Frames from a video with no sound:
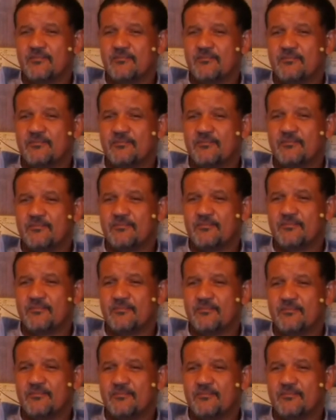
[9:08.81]

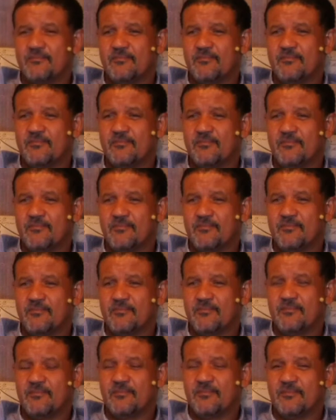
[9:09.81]

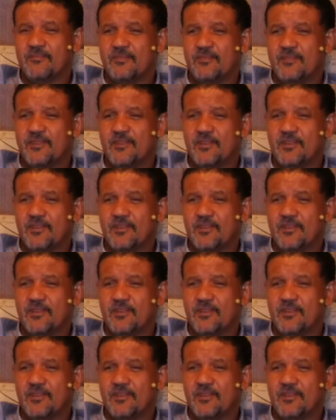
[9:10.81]
Nobody speaks.